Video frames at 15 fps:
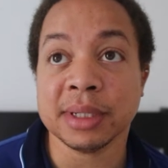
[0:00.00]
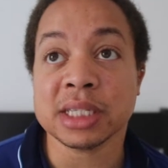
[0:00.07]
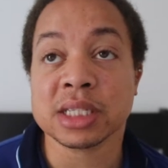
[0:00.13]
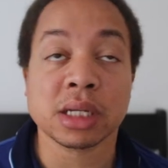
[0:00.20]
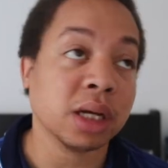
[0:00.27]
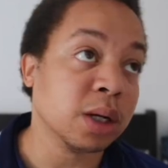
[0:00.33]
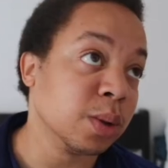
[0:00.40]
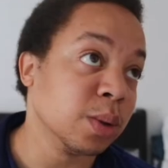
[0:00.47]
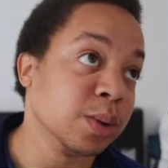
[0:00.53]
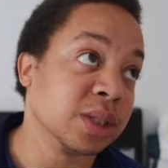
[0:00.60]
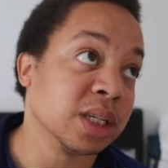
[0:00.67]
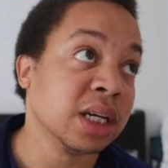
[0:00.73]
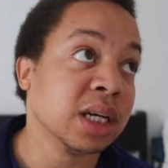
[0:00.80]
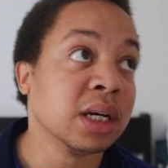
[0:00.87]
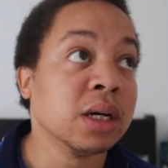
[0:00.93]
It's
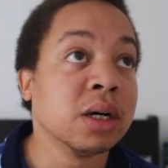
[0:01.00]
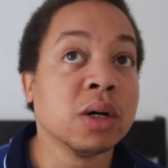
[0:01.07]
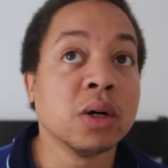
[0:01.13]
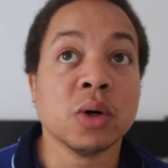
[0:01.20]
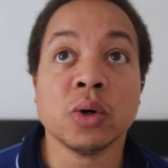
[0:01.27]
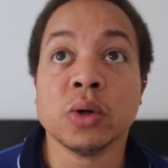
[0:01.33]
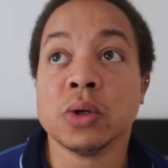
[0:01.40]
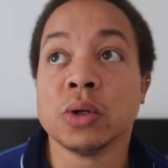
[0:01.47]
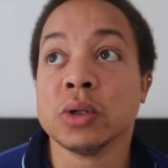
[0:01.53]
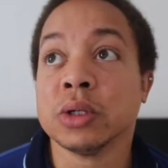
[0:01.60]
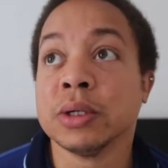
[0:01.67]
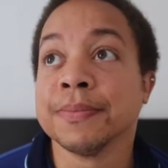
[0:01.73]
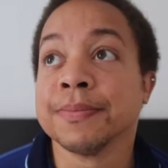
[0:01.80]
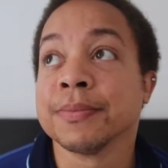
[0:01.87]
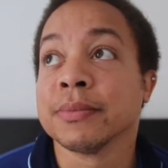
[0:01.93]
closed
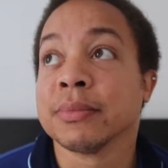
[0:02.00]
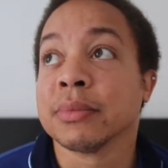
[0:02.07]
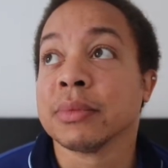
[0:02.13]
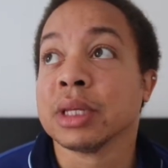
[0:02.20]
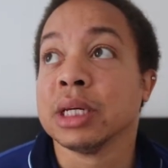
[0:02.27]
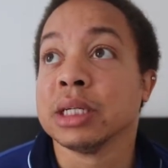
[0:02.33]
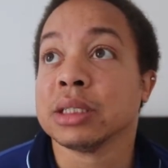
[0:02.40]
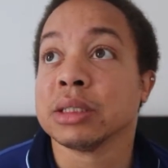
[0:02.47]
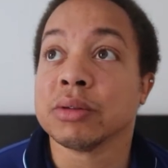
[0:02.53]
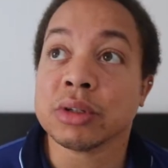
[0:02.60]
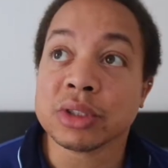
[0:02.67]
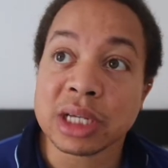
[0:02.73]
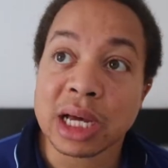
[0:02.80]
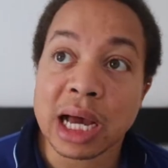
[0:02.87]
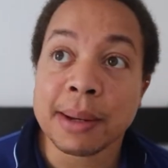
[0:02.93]
or it's the
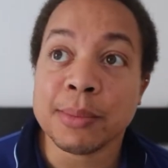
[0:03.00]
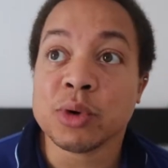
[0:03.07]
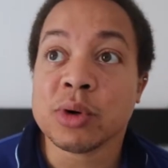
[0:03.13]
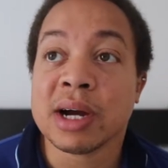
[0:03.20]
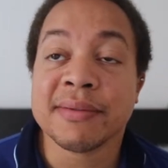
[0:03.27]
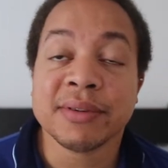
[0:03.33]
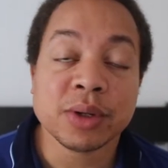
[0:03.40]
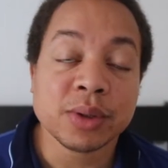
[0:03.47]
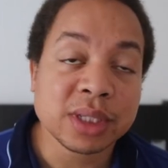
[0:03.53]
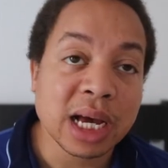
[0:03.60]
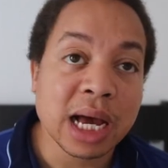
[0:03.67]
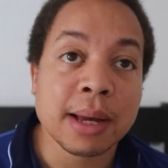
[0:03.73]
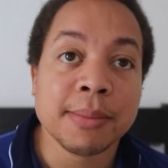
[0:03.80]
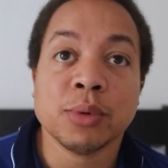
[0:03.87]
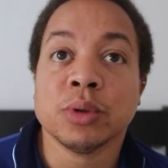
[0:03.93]
wrong time or I have no
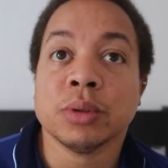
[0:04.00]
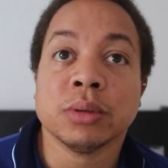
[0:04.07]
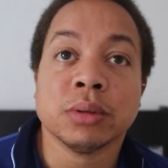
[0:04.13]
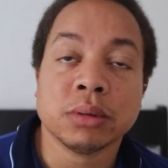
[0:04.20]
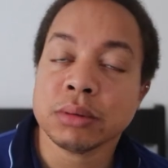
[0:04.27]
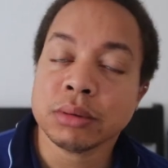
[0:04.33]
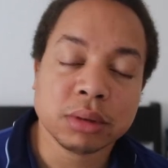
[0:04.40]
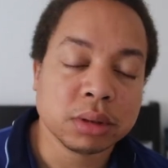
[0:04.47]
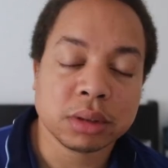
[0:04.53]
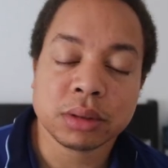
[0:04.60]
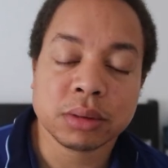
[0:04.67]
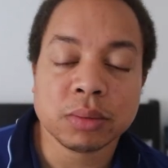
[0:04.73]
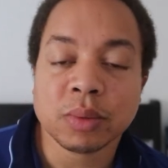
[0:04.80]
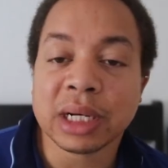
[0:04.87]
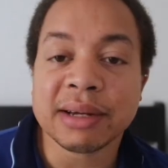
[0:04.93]
time or
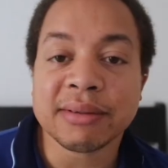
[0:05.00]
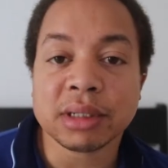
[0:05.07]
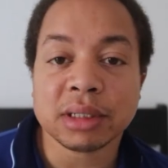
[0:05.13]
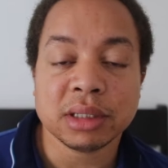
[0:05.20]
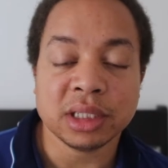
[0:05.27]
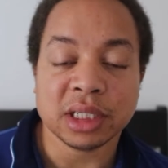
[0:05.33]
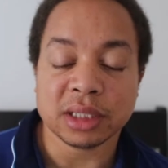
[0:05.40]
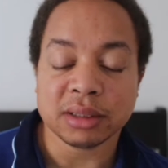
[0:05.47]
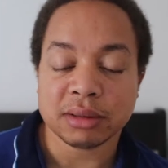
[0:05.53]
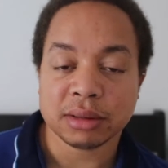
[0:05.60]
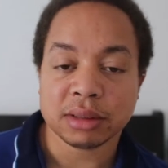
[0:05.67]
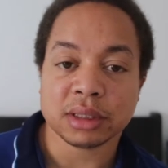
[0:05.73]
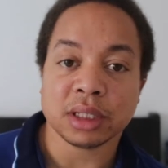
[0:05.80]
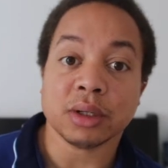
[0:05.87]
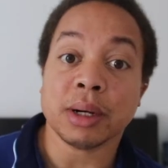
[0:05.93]
just whatever, you know.
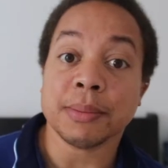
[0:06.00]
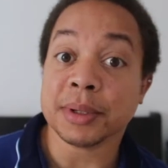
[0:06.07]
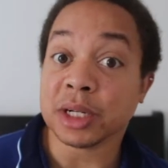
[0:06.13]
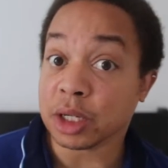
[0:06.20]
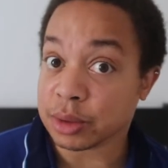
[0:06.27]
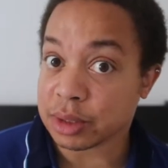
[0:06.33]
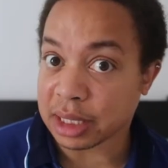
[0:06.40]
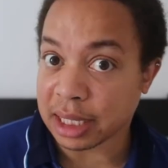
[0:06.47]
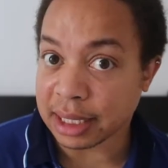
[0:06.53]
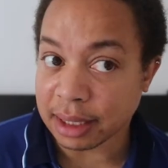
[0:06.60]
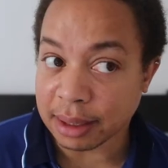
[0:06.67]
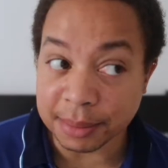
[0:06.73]
So I'm gonna go today.